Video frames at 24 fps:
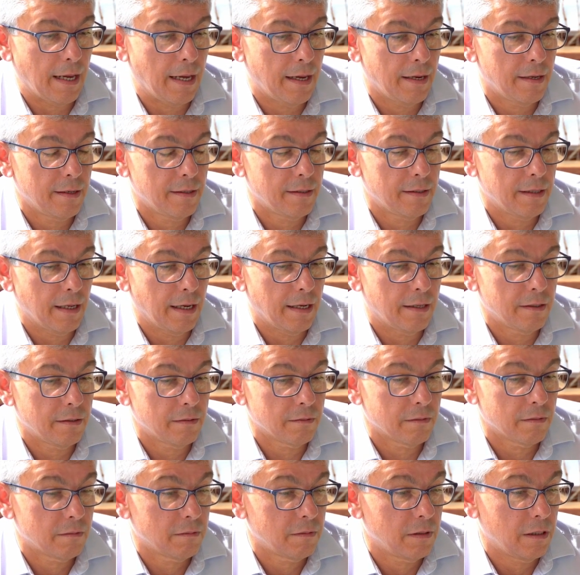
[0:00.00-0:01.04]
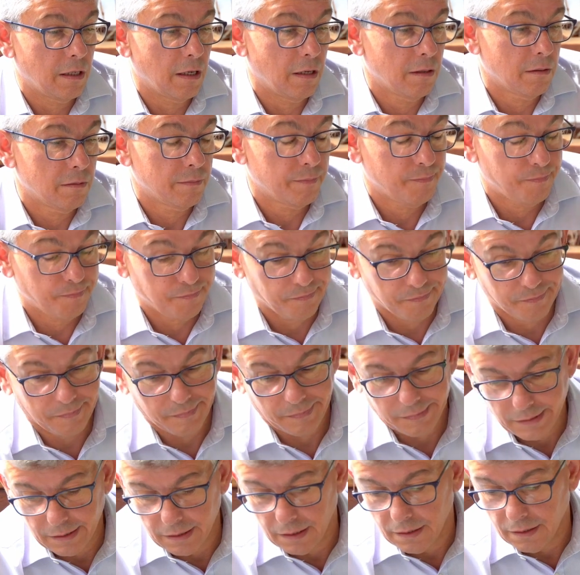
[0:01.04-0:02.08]
and you know,
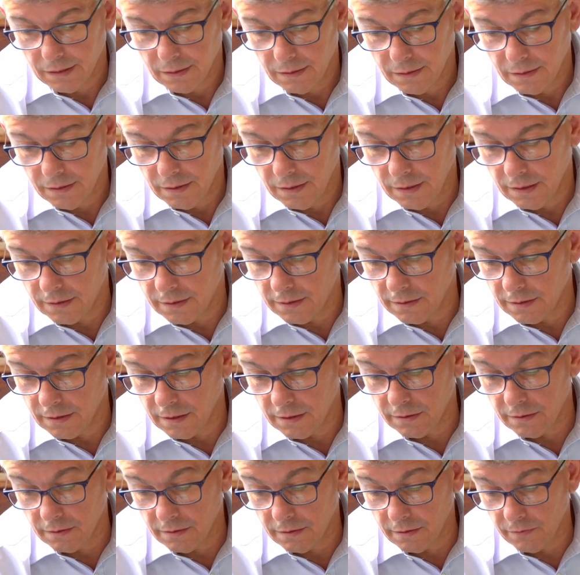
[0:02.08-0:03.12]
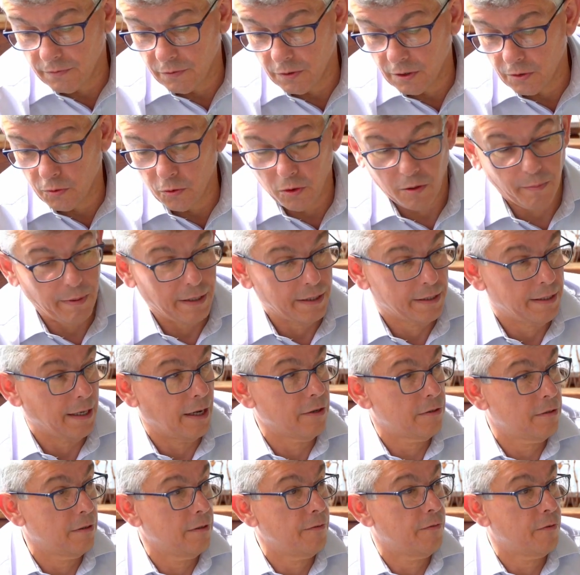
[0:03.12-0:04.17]
let's, you know, if you want to talk about
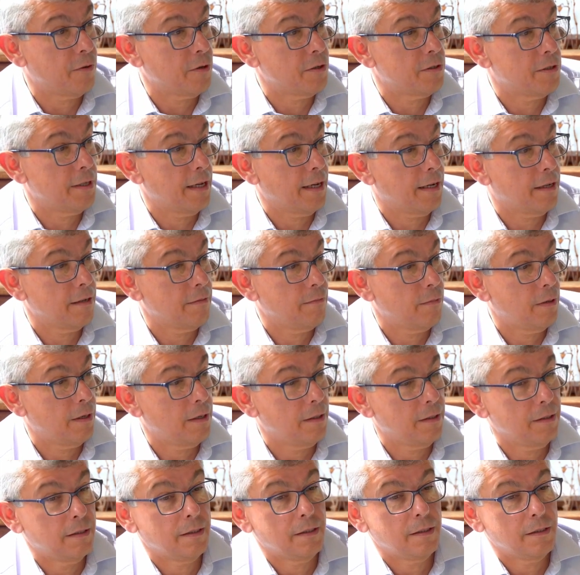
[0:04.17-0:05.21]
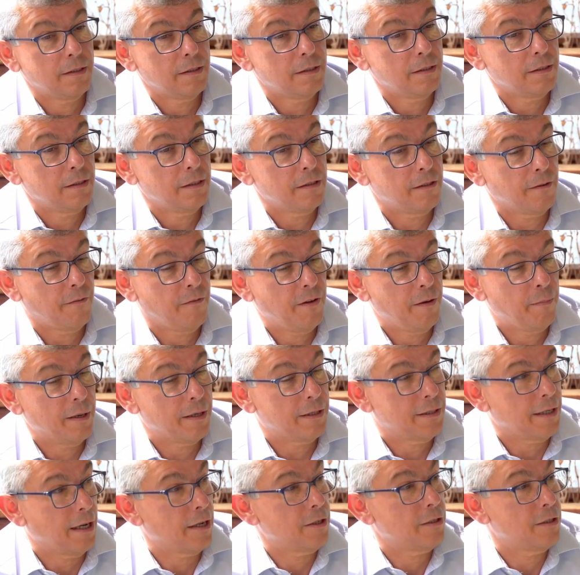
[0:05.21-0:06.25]
tungsten for a second, well, there's a fair bit
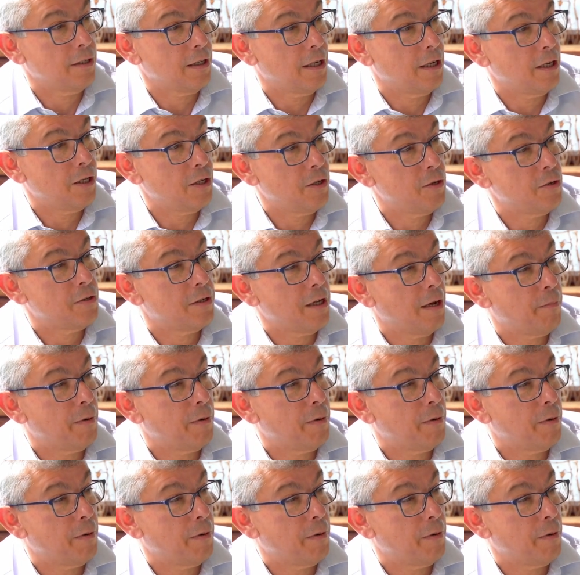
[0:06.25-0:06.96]
of tungsten getting used